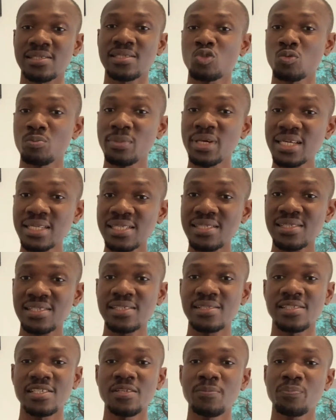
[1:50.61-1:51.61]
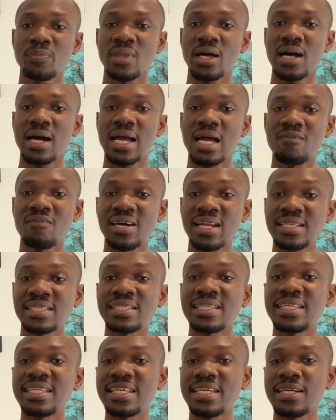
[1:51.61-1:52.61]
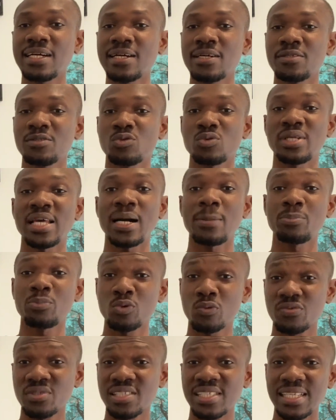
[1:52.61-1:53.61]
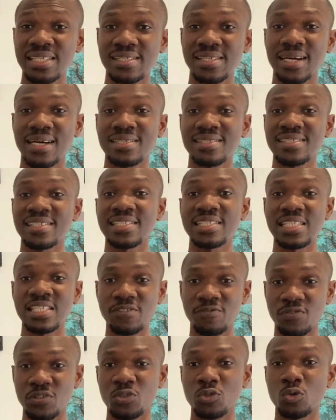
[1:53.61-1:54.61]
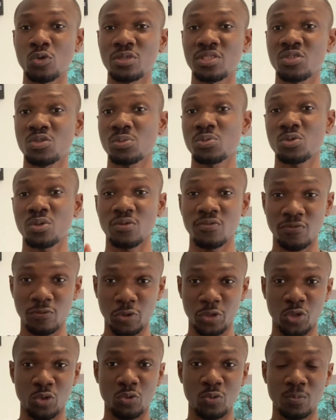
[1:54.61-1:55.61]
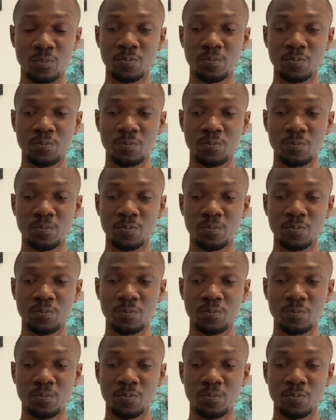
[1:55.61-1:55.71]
To make this easy, I have added a link to the approved centers in this video description for you.